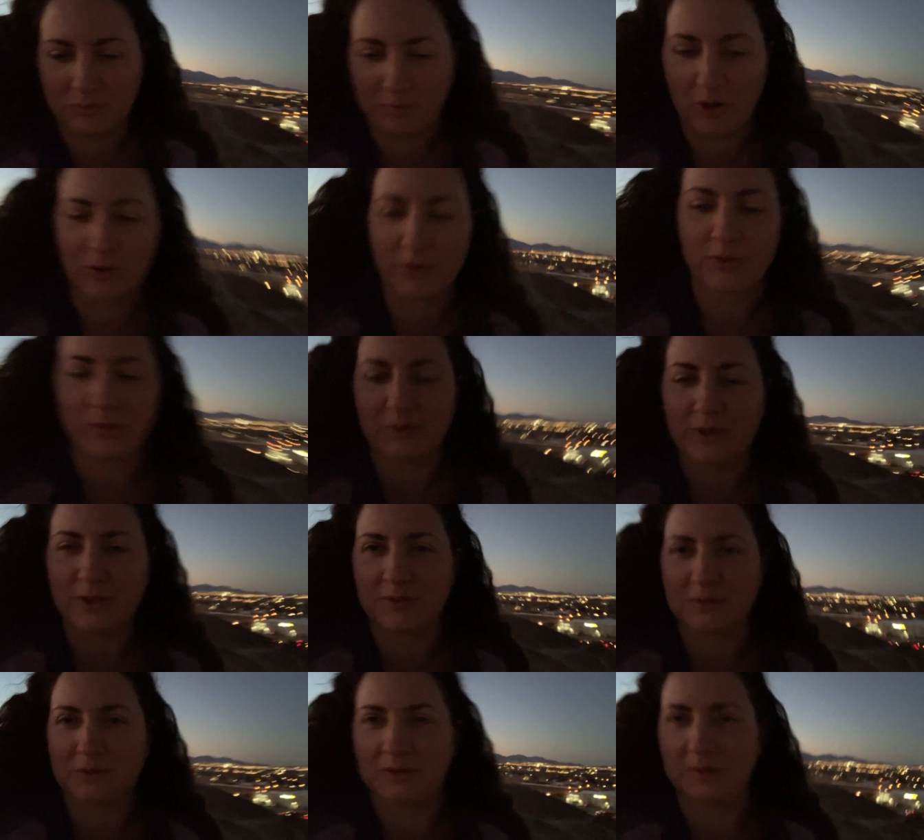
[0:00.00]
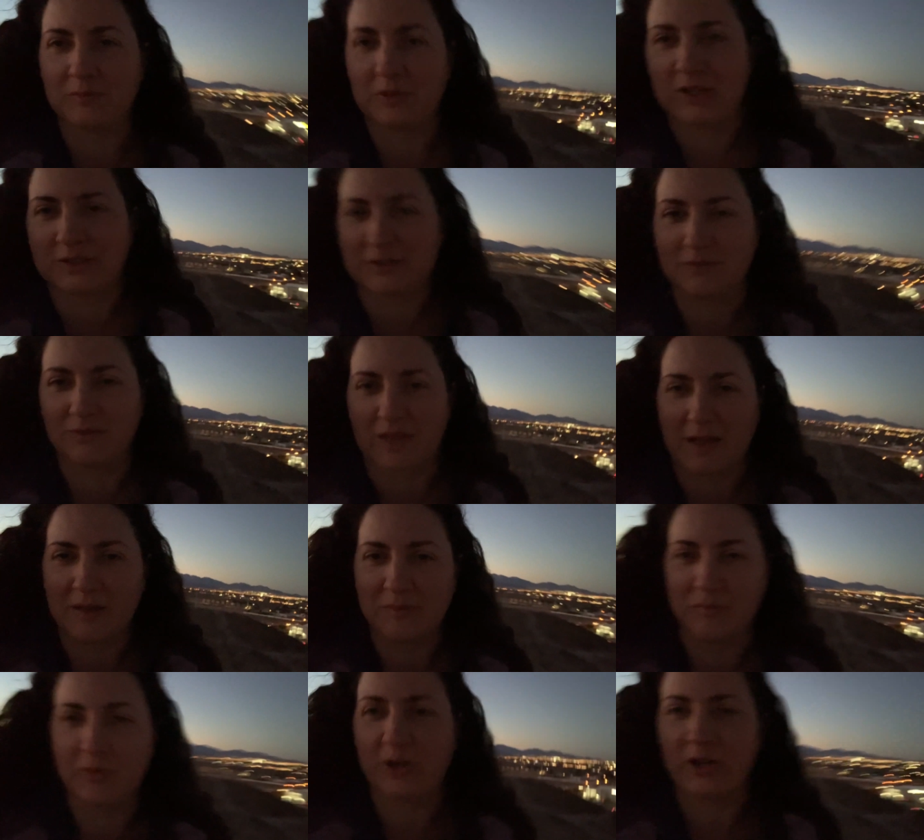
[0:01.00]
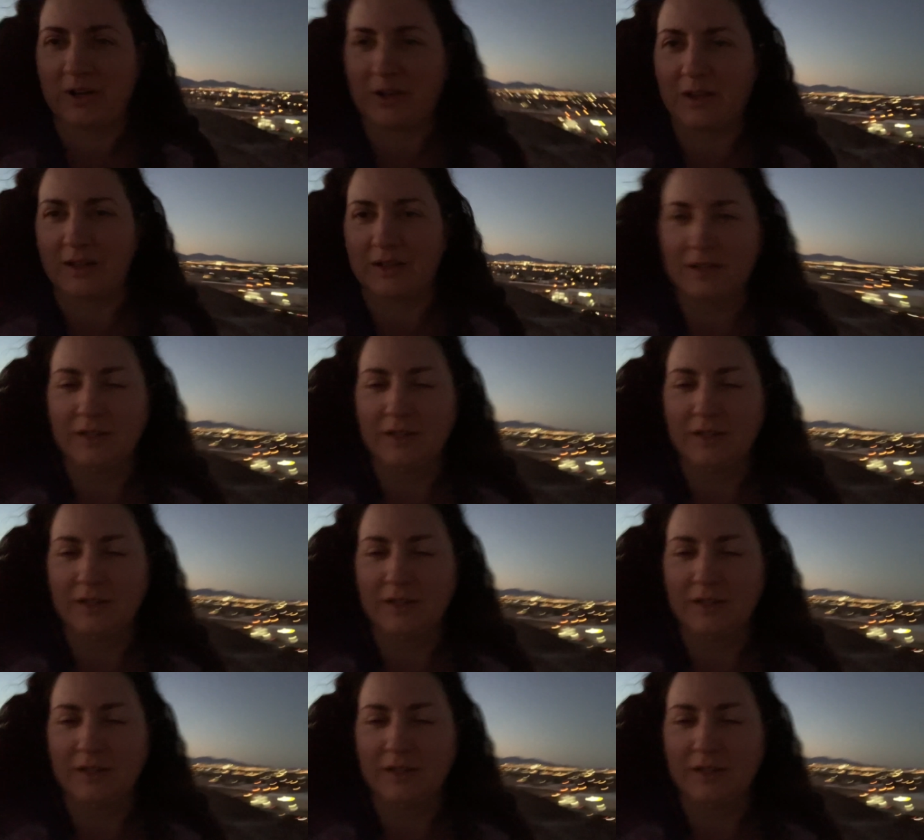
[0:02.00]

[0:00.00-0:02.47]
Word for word: part of the way through it because of that. But, uh,